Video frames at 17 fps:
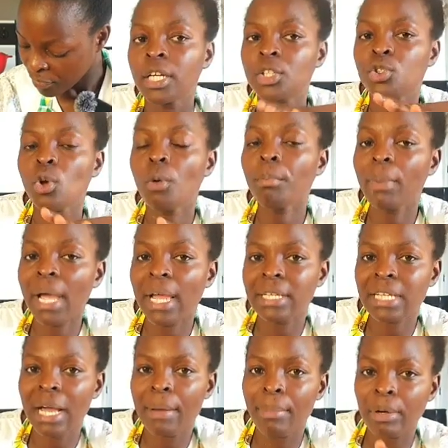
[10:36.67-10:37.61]
Don't
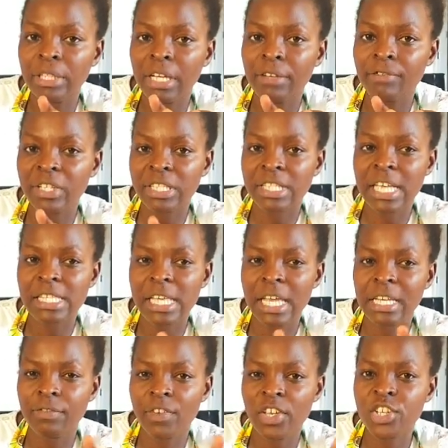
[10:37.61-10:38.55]
mind about having salsa
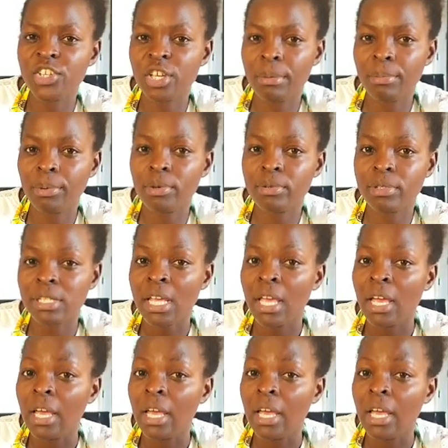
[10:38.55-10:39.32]
and vegetables.